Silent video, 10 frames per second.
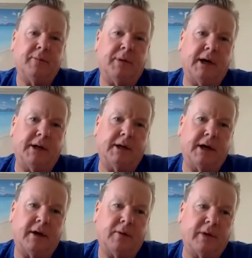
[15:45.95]
But
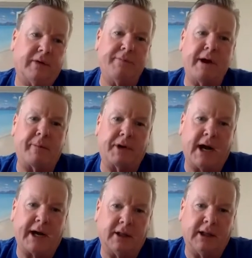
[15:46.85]
we remember
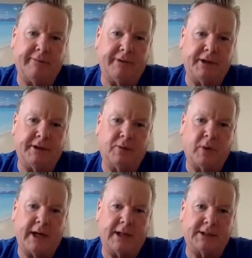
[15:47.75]
9/11 in the
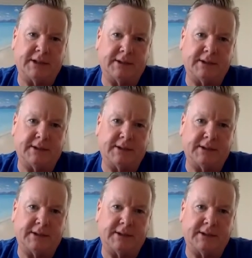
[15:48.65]
ways that